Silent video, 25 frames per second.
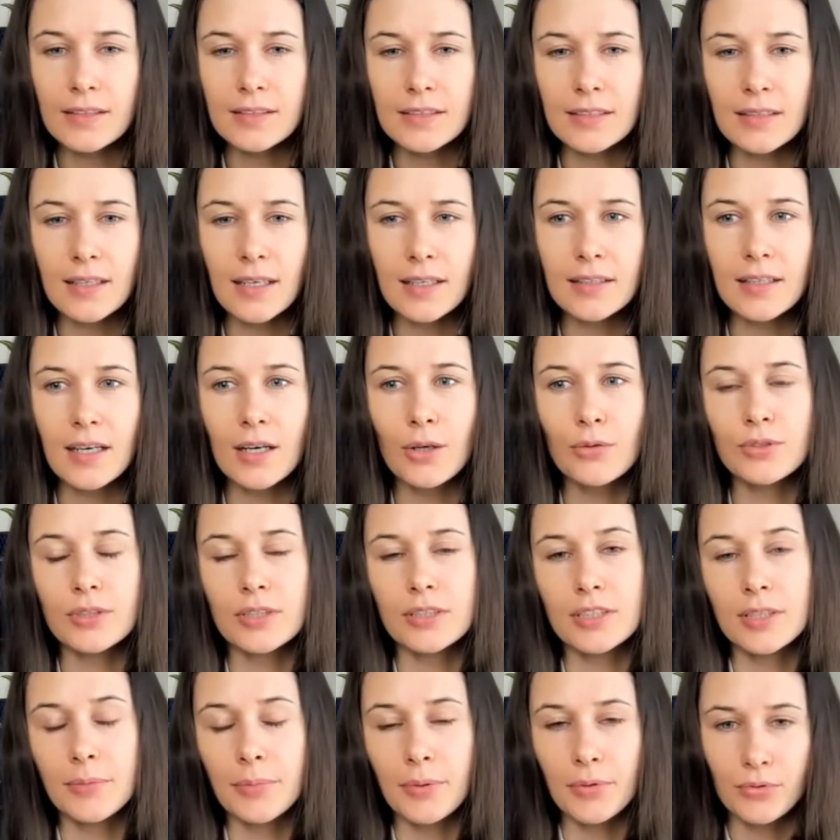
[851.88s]
the ninth house
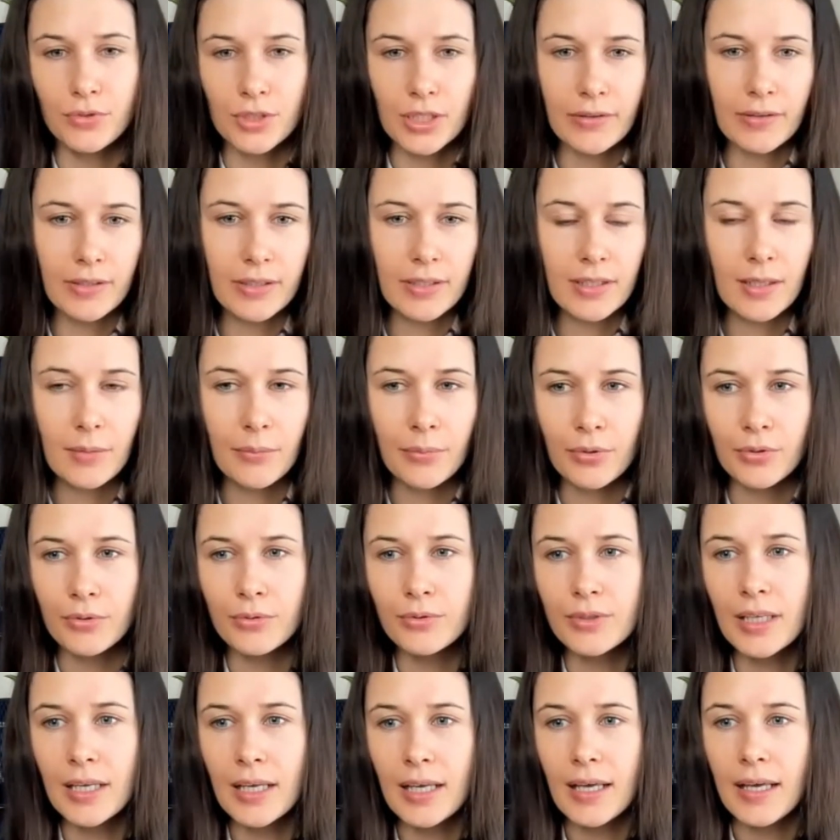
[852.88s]
is about traveling
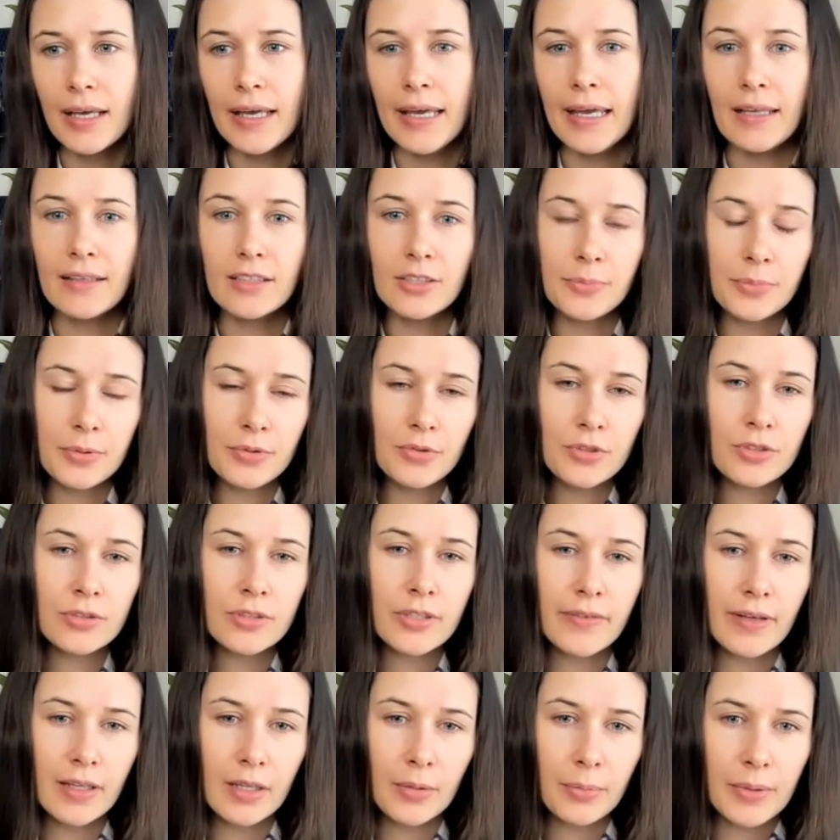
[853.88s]
abroad and spiritual
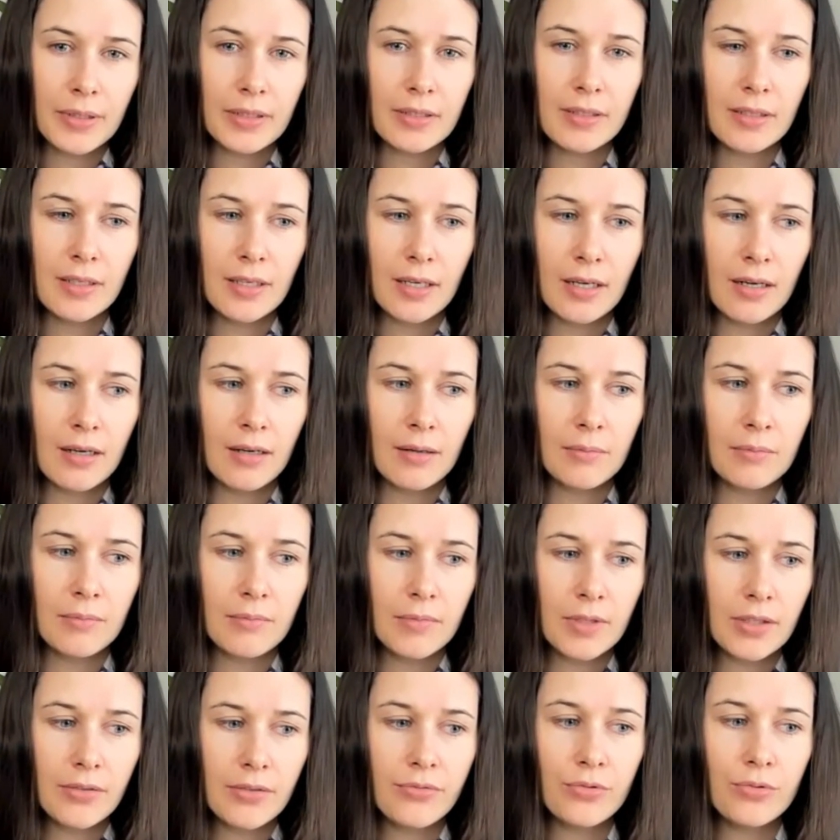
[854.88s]
development
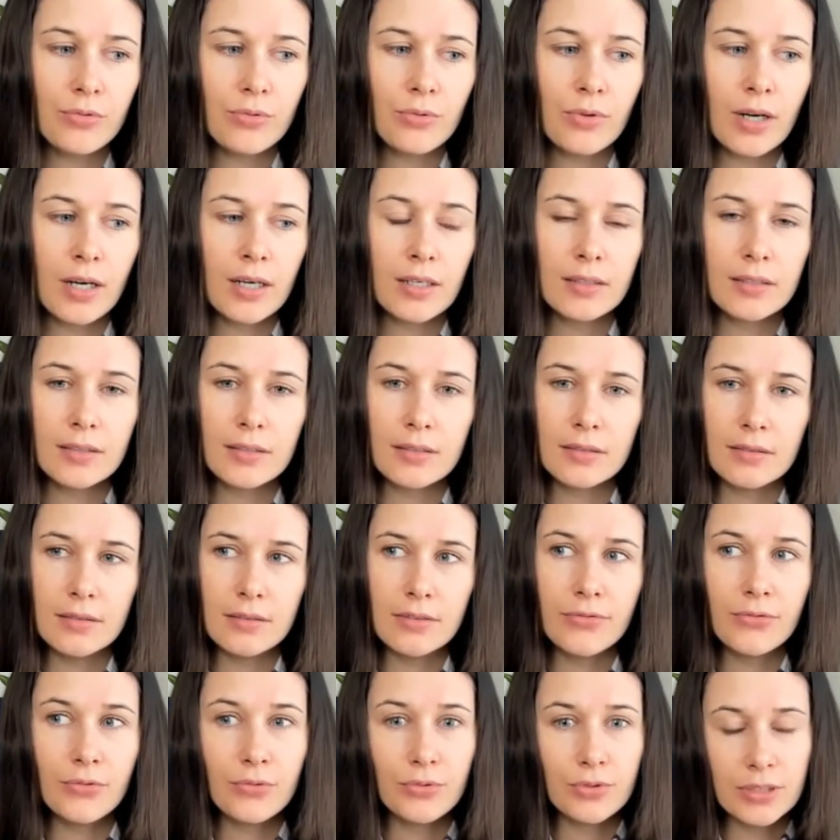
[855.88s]
um, if you are
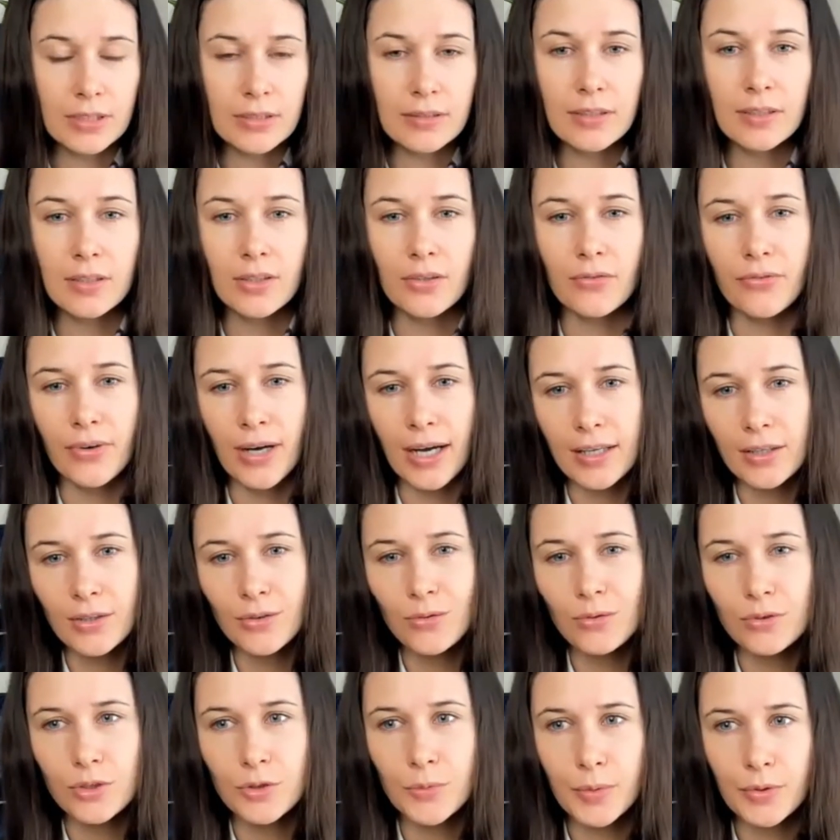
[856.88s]
if you still didn't find
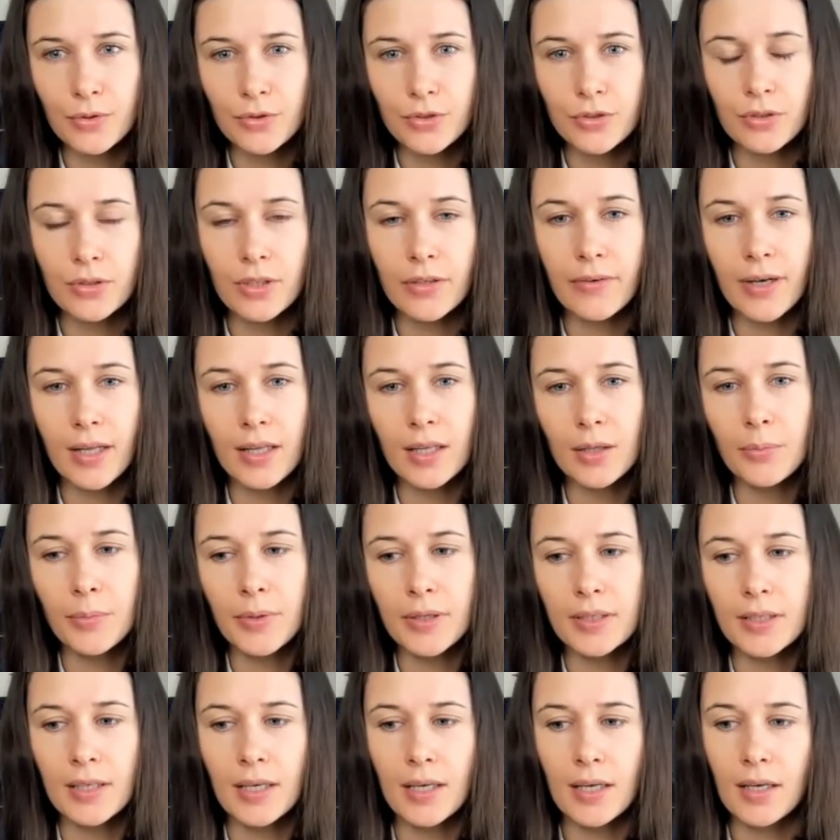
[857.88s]
your spiritual
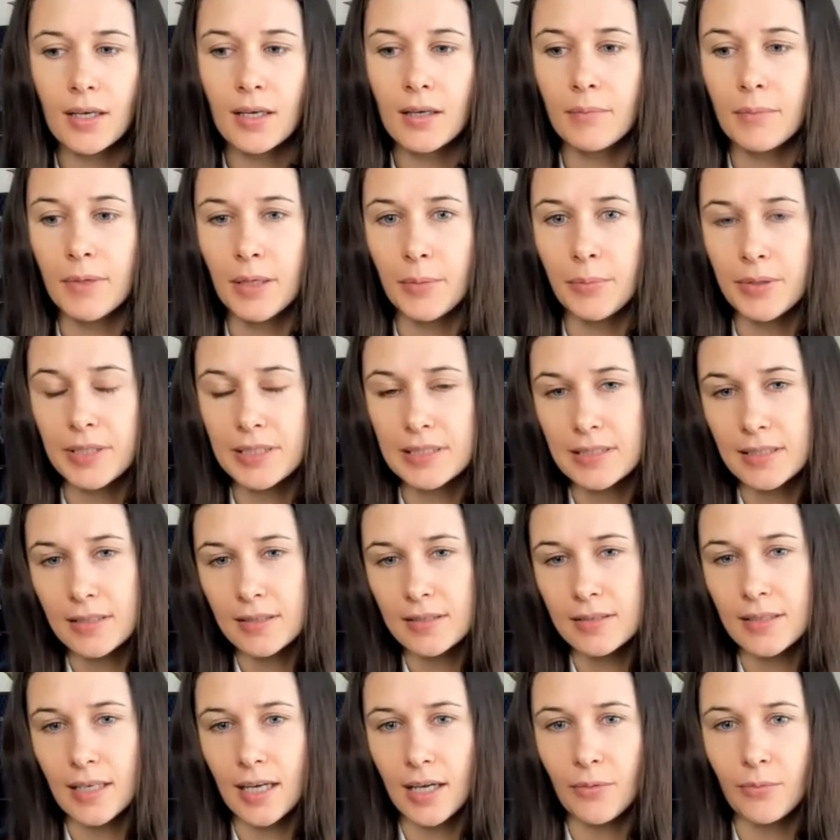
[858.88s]
development maybe it's
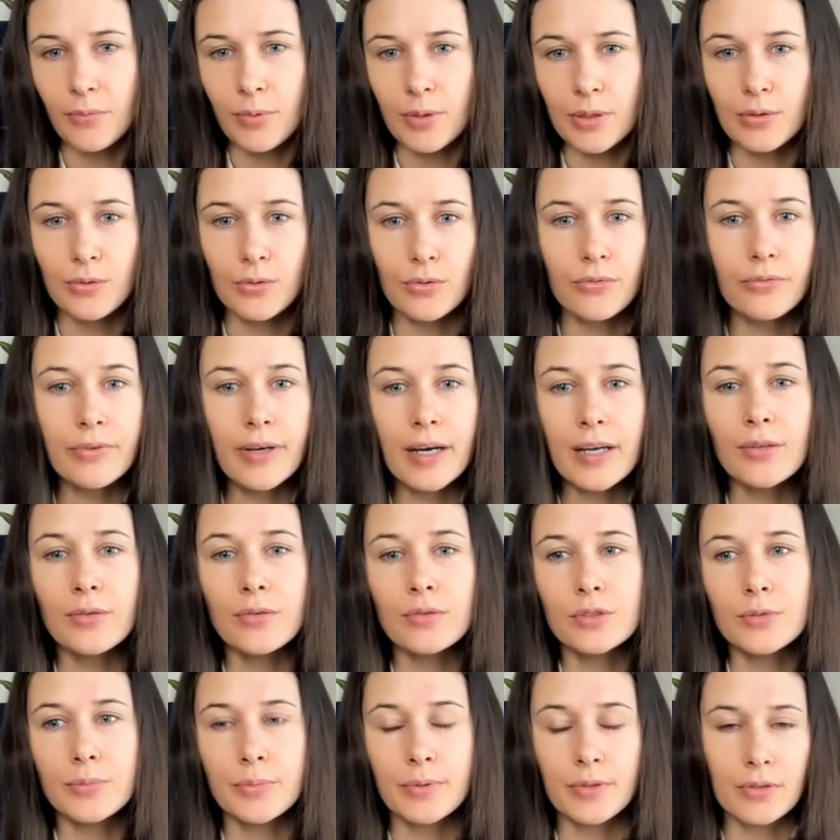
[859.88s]
this time when you find
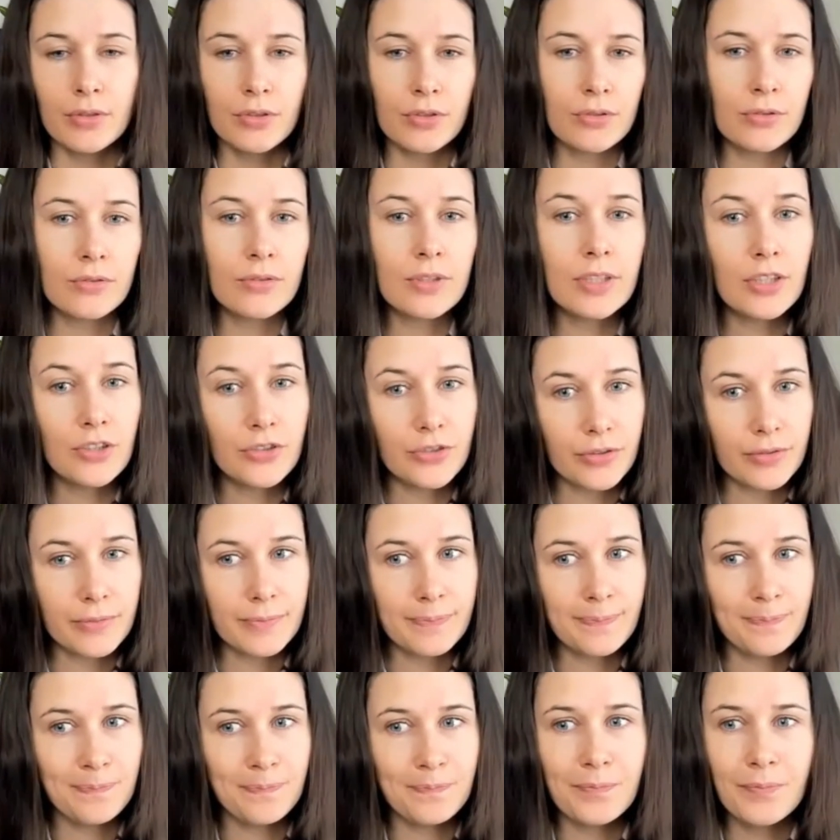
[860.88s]
your spiritual
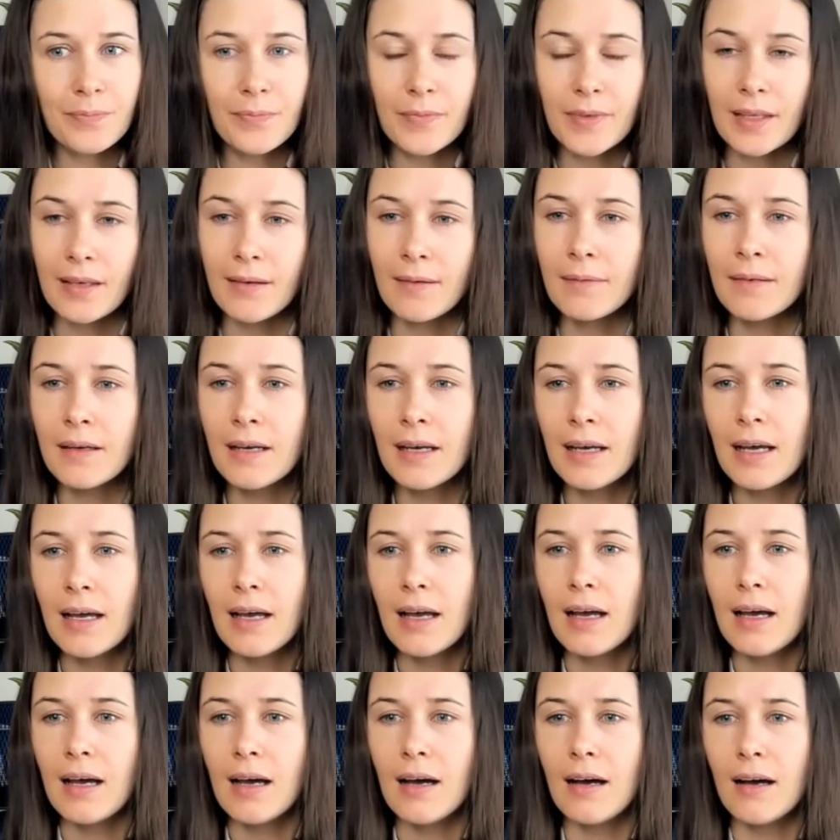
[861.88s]
teacher yeah
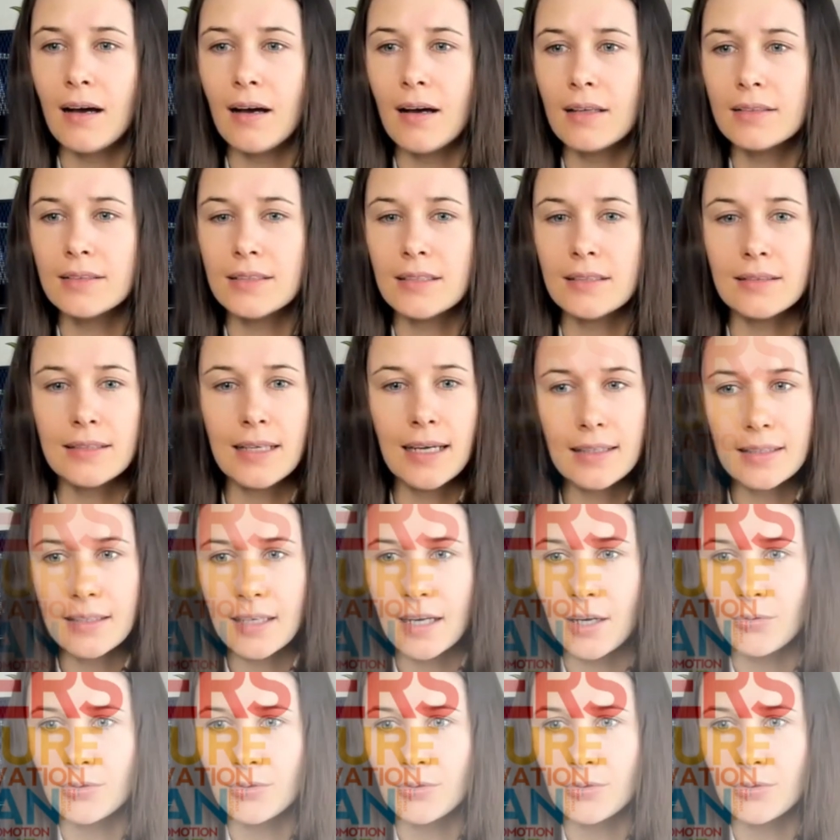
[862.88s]
uh, the ninth